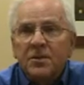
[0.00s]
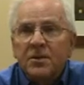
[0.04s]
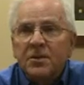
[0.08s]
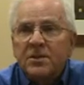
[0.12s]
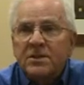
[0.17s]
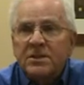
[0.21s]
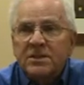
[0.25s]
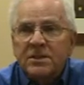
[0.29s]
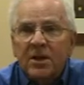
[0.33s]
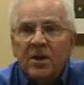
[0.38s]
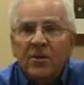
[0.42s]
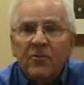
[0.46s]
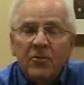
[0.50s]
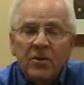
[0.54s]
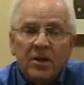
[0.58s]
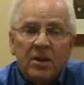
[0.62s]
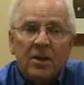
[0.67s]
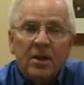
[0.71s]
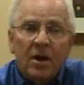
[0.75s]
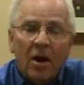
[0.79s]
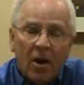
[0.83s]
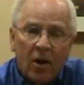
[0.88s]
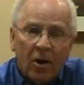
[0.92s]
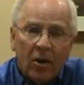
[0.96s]

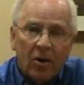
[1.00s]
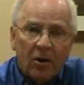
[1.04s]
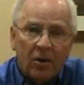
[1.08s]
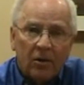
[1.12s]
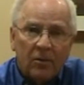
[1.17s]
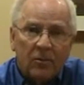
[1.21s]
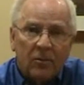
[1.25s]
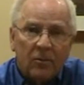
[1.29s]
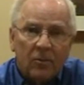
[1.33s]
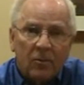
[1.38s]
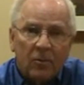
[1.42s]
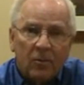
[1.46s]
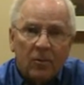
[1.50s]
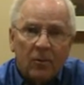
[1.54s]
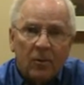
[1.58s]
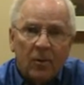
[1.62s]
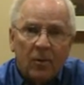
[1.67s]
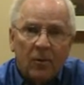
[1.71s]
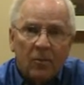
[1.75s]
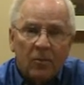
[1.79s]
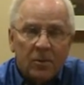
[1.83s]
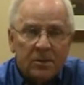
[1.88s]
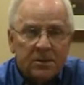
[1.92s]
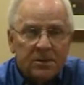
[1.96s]
Discovering art
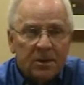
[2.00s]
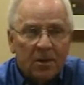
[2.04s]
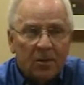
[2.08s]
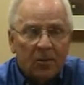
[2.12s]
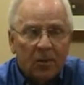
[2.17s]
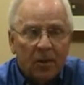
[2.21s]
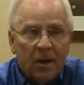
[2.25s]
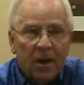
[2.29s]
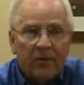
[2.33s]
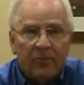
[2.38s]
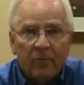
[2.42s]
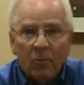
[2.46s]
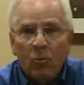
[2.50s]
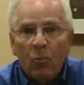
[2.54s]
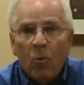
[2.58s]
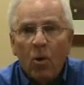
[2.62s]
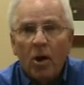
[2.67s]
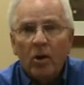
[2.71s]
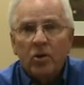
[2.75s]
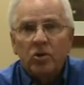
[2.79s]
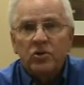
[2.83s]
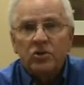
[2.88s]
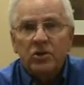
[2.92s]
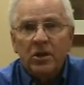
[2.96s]
was a kind of a
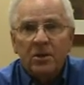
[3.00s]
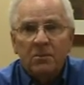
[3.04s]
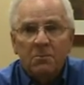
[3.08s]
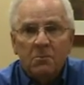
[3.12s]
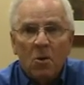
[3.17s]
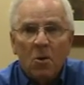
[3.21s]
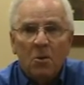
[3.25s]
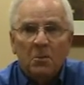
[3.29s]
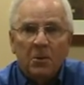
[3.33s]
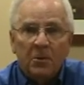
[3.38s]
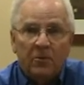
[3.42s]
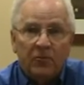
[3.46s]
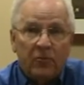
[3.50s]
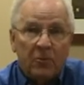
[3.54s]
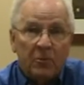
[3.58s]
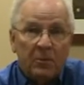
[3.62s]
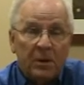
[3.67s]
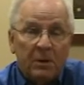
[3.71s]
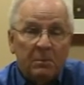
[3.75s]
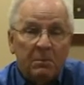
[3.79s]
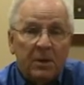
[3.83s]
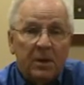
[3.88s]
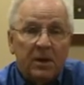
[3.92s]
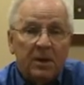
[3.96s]
watershed moment for
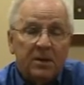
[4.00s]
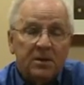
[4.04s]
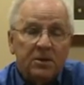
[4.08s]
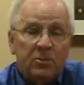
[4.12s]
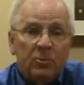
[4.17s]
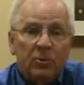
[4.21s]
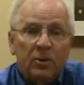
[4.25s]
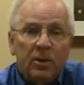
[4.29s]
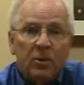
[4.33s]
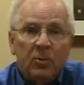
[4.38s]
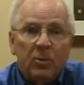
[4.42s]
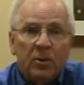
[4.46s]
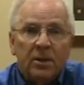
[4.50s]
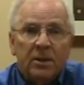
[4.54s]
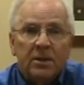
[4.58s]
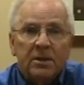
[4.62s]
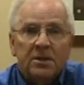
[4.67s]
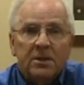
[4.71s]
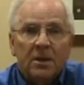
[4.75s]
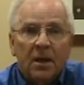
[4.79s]
me, because really what